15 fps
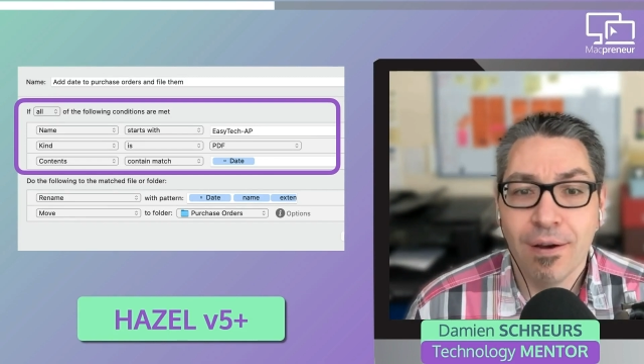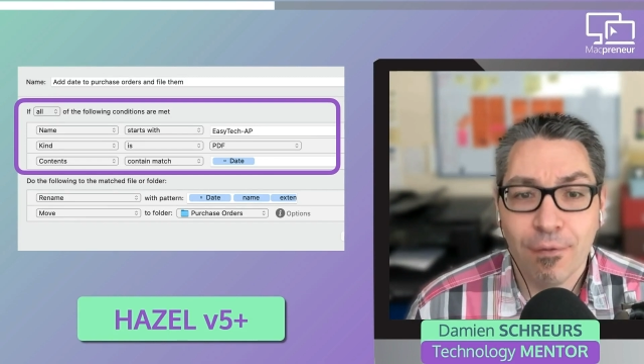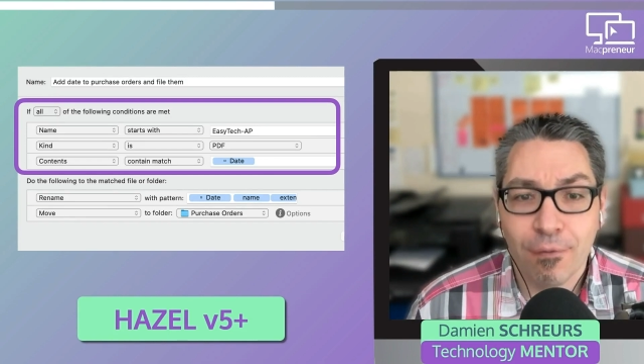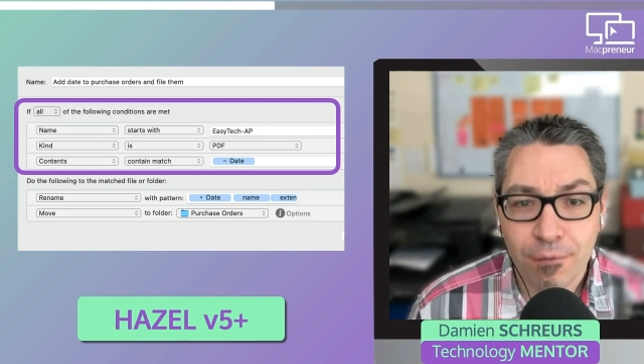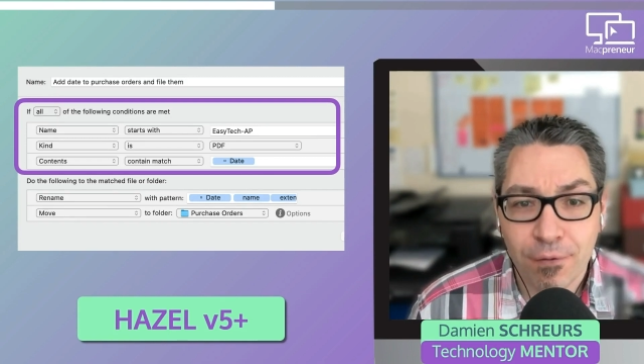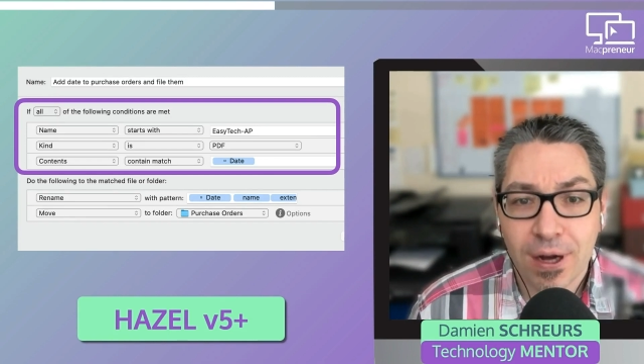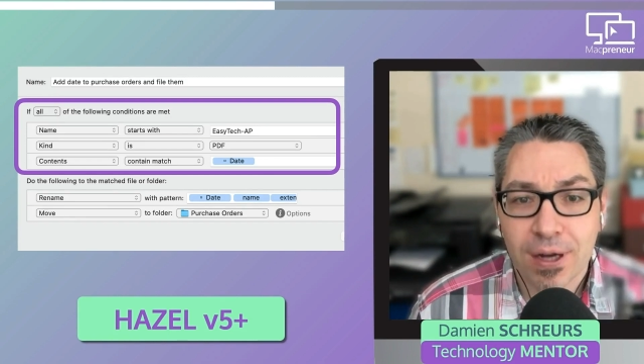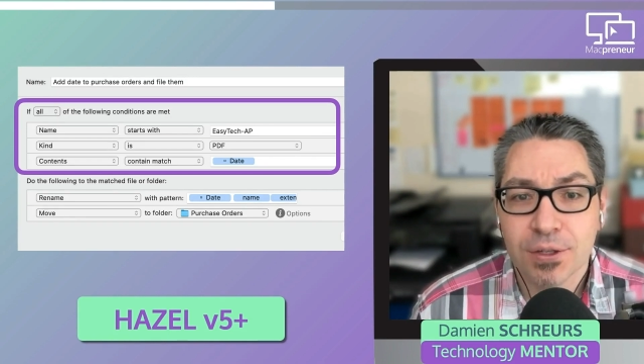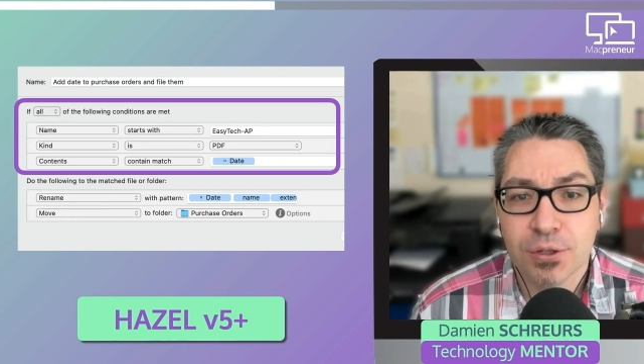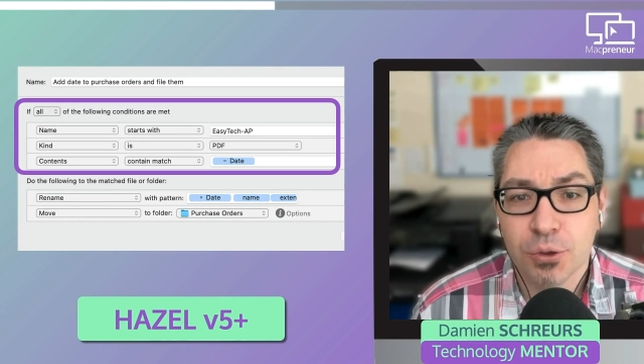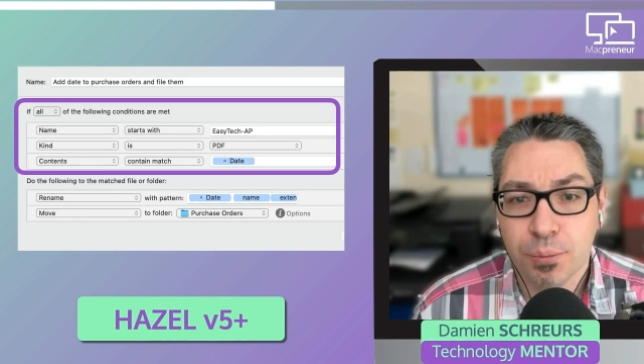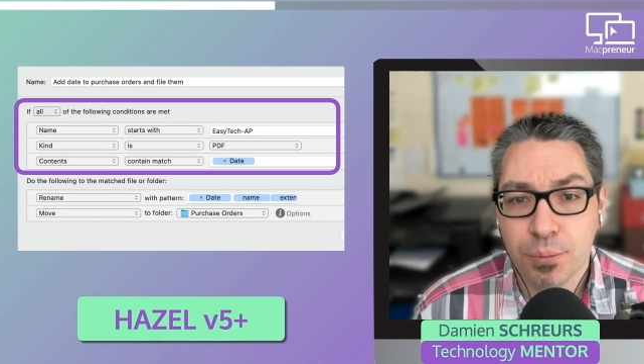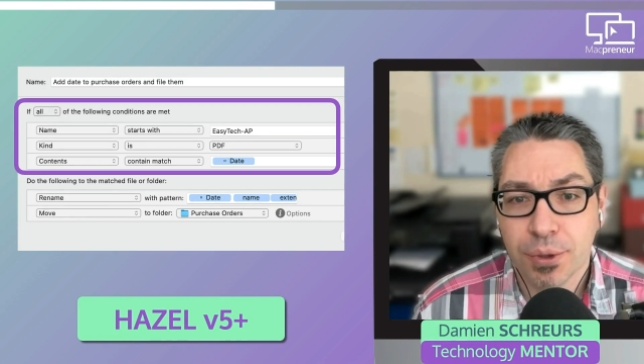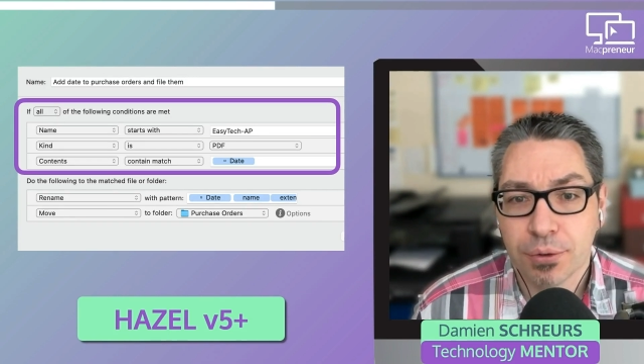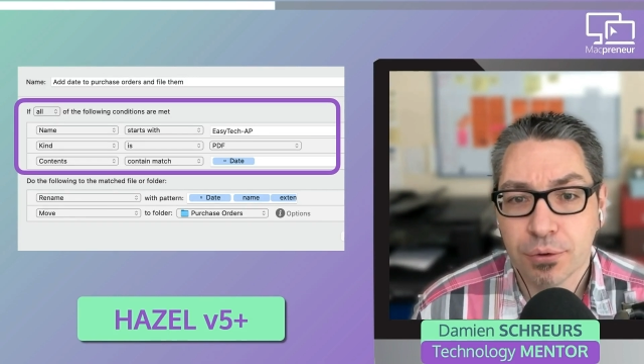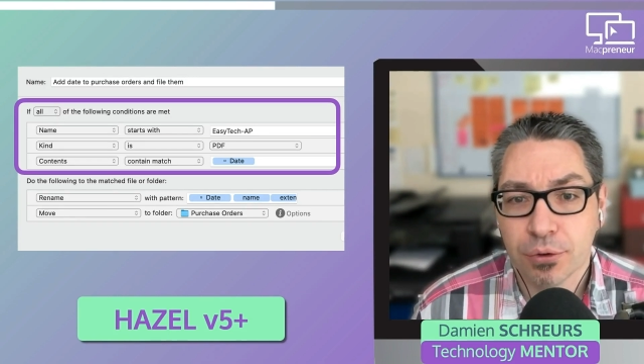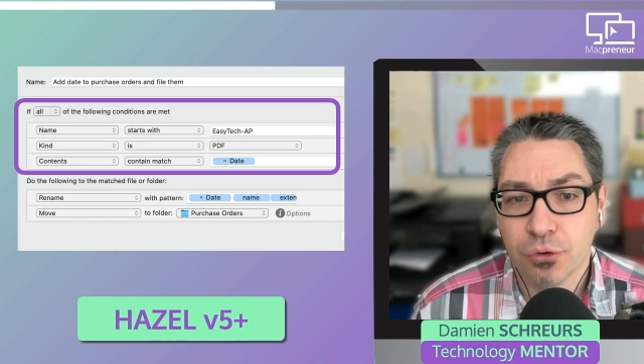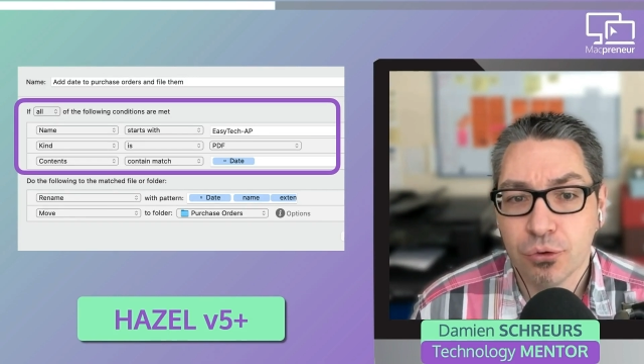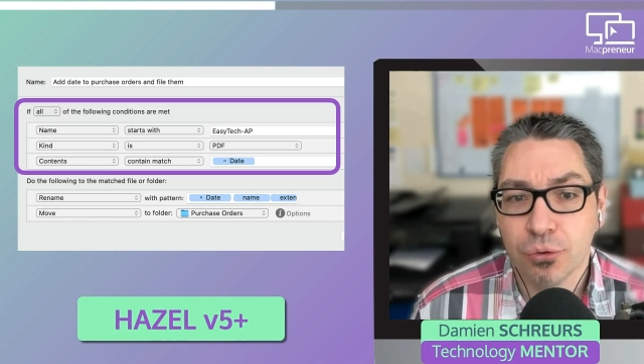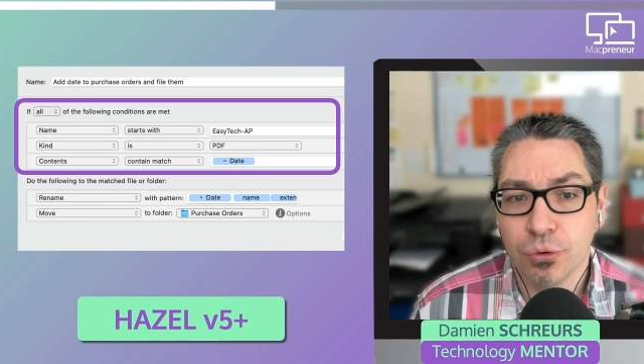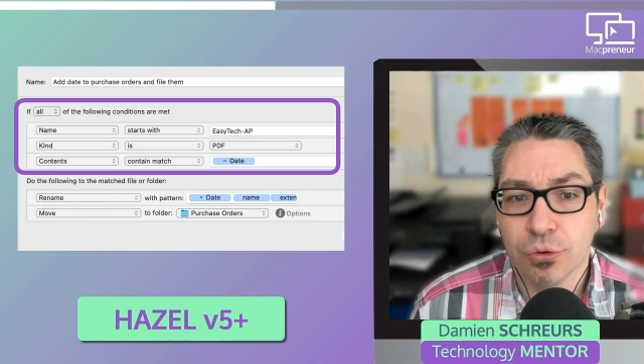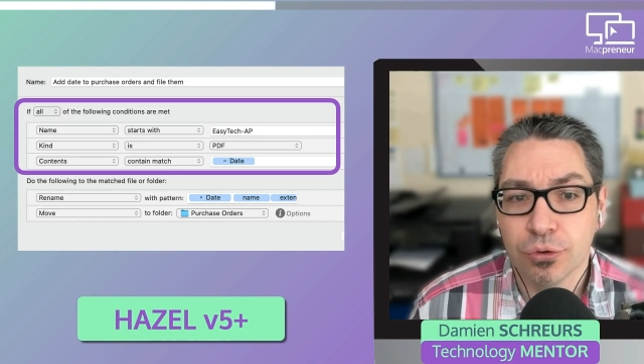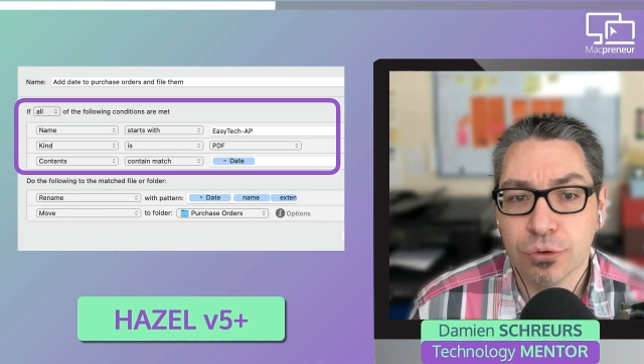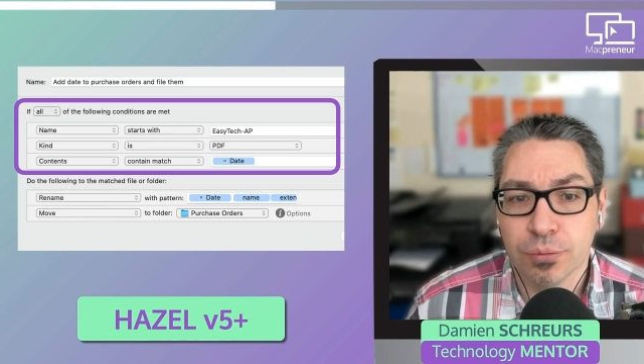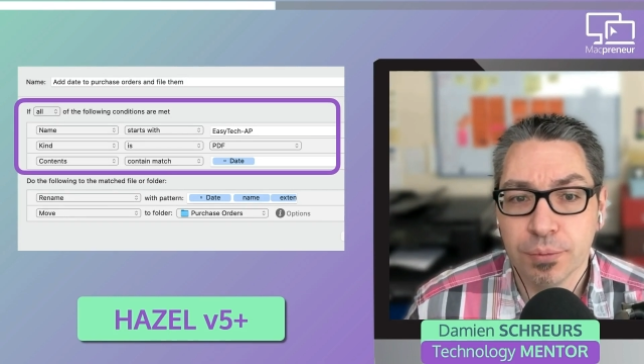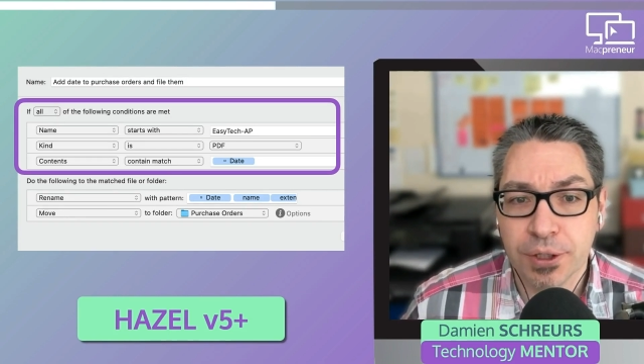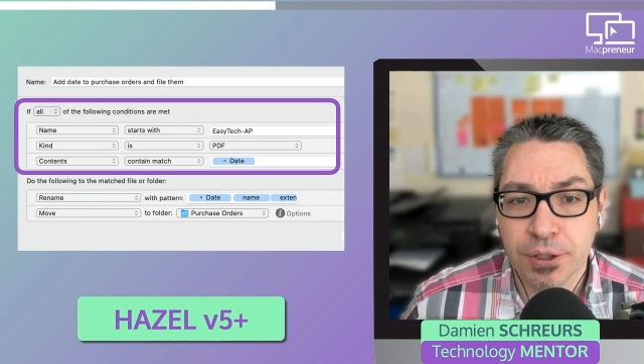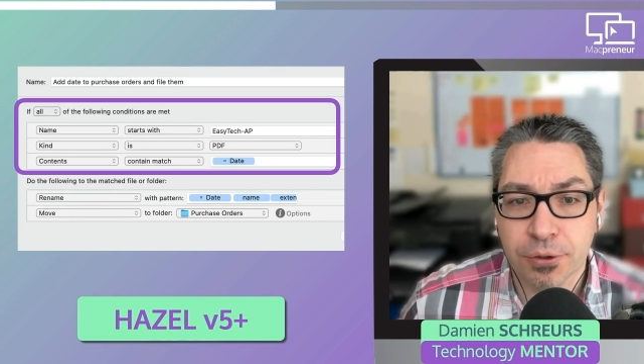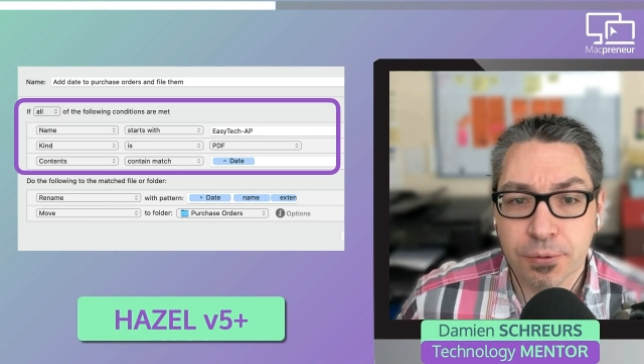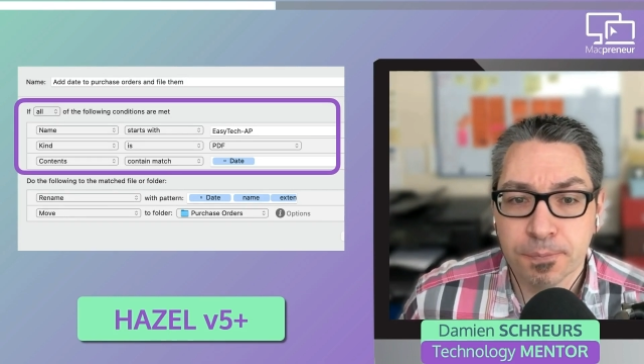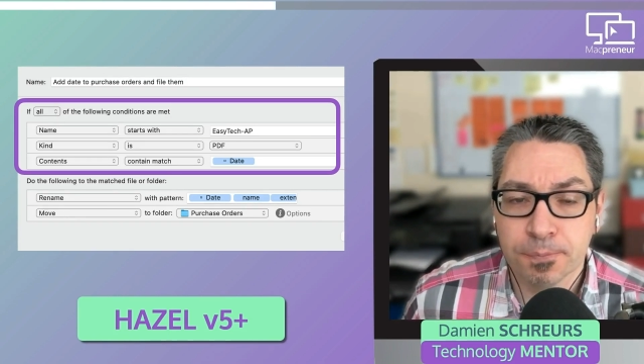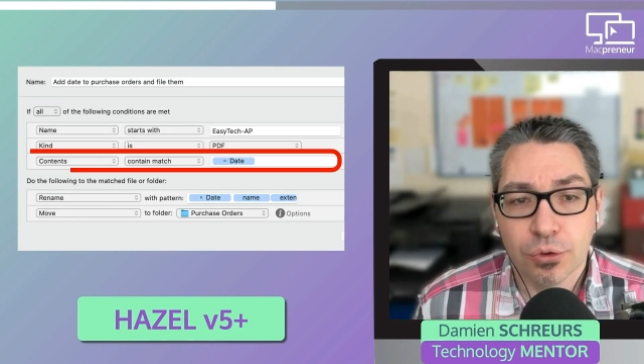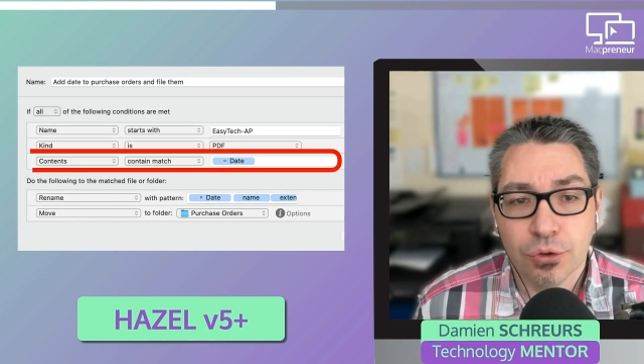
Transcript: far superior to Automator.